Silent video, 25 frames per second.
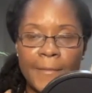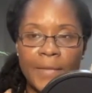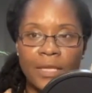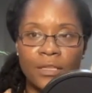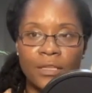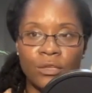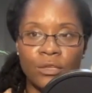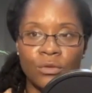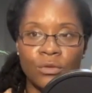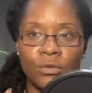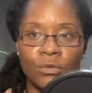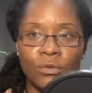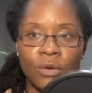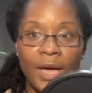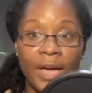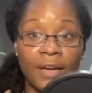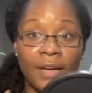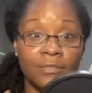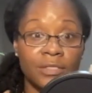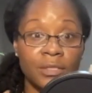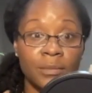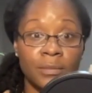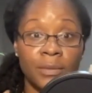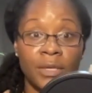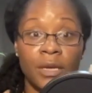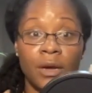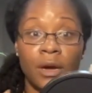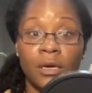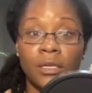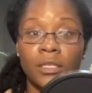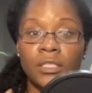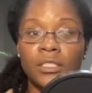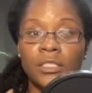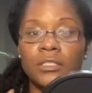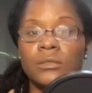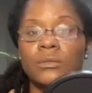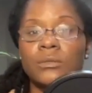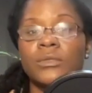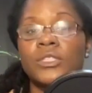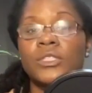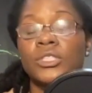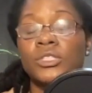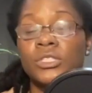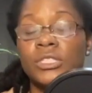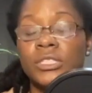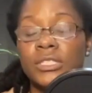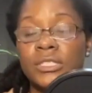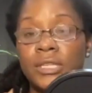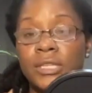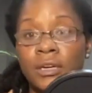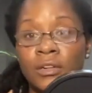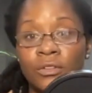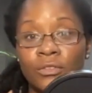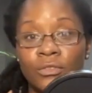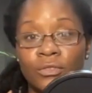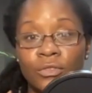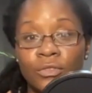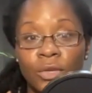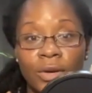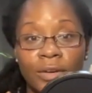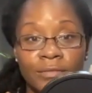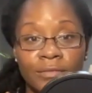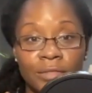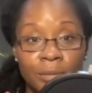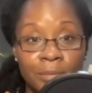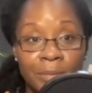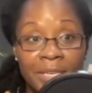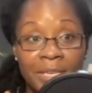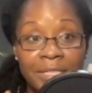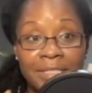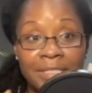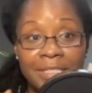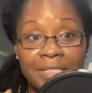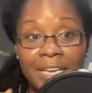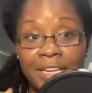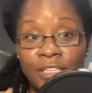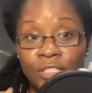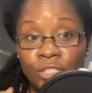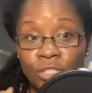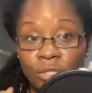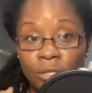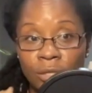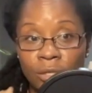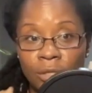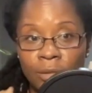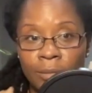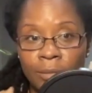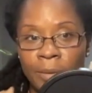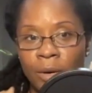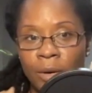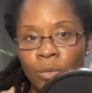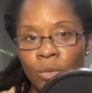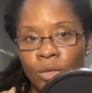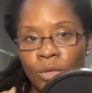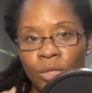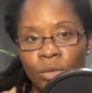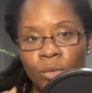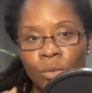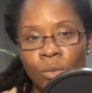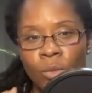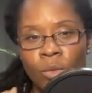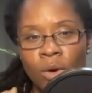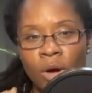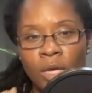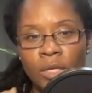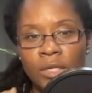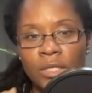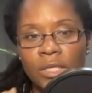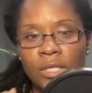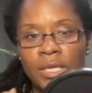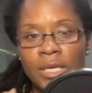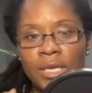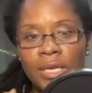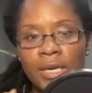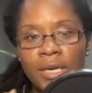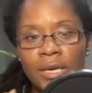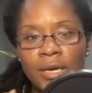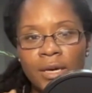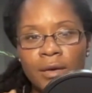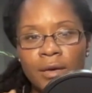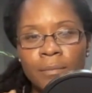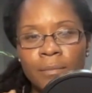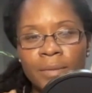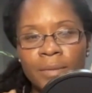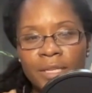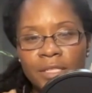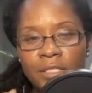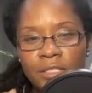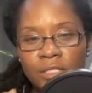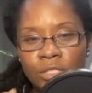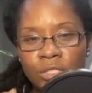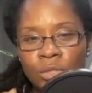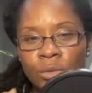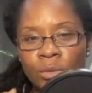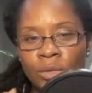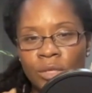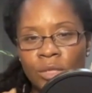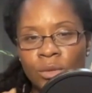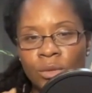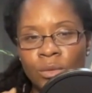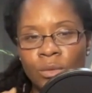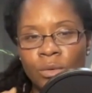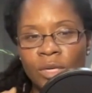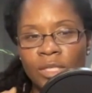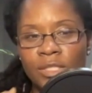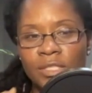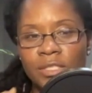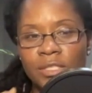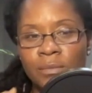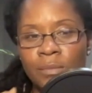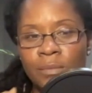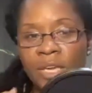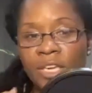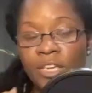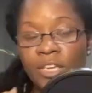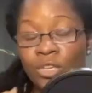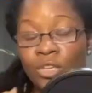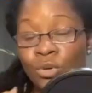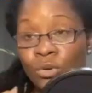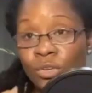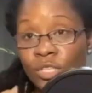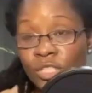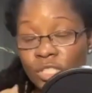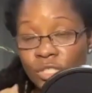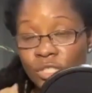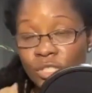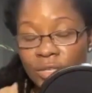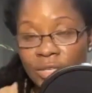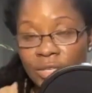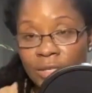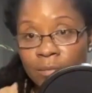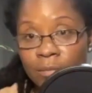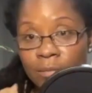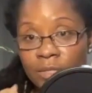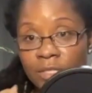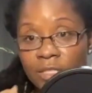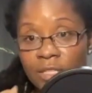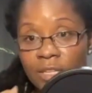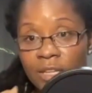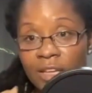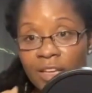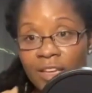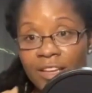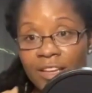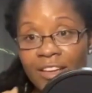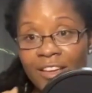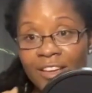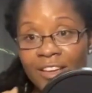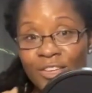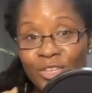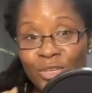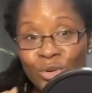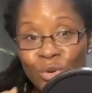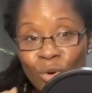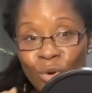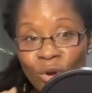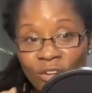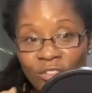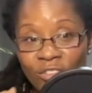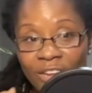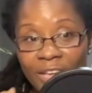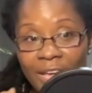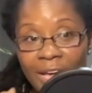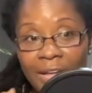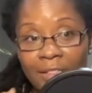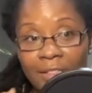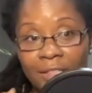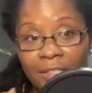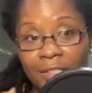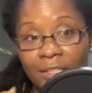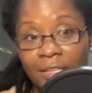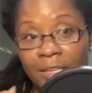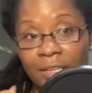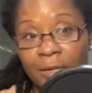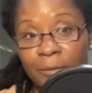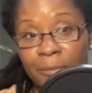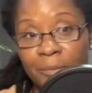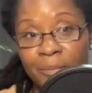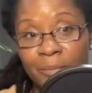You have to be honest with yourself. You have to be intentional about what you want. Commit to doing the work to make your dreams your reality.